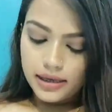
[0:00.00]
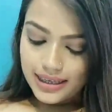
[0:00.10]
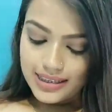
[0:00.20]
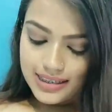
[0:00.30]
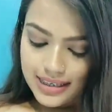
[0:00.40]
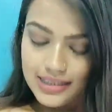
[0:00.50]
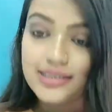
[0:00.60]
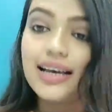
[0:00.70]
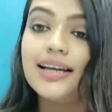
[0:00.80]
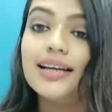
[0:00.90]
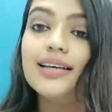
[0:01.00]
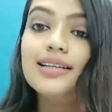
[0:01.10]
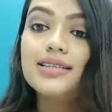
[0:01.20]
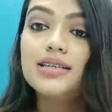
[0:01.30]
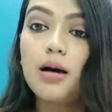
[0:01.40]
It says that
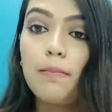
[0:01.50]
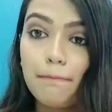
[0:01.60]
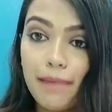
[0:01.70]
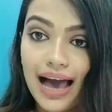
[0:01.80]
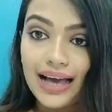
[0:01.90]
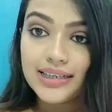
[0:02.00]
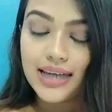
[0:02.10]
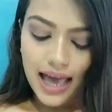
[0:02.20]
it's matte,